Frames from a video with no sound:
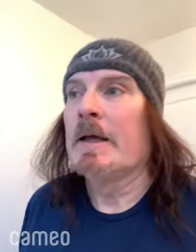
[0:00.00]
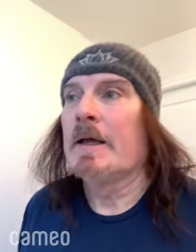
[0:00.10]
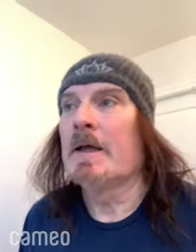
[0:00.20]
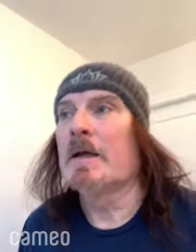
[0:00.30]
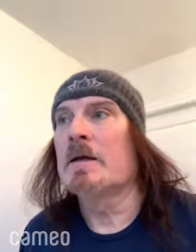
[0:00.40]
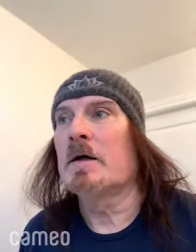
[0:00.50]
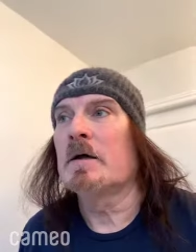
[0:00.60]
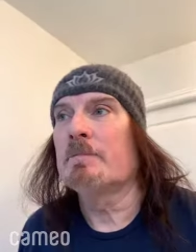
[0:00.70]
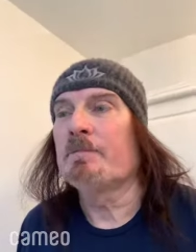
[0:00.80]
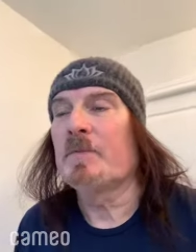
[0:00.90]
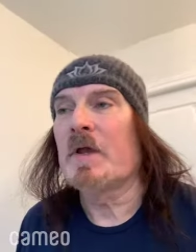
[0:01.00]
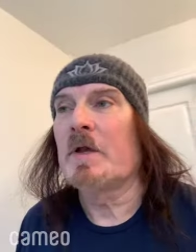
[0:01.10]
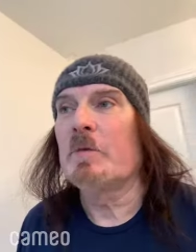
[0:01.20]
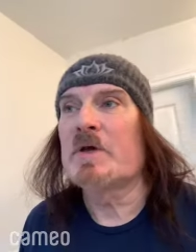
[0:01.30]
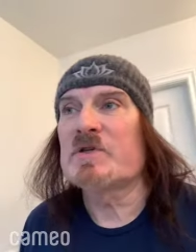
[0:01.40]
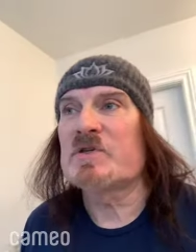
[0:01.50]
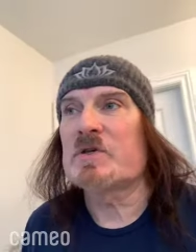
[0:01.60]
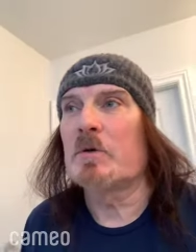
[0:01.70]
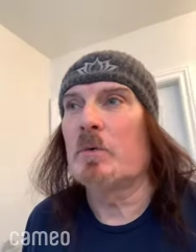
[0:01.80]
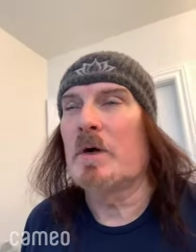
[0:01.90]
And um, anyways,
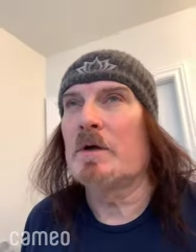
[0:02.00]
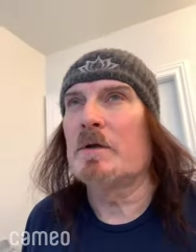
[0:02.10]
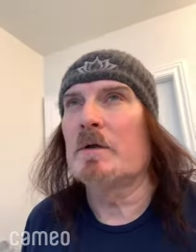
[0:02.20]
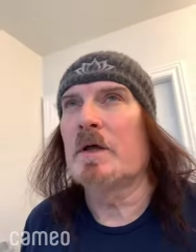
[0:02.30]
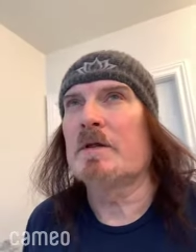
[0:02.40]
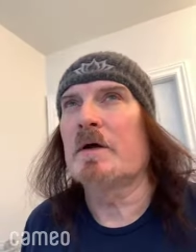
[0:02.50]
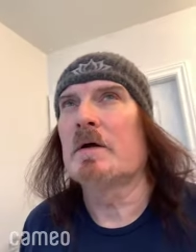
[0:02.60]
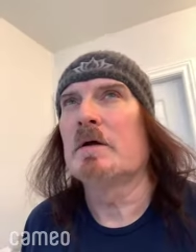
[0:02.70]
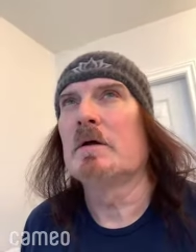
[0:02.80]
so uh, you like uh,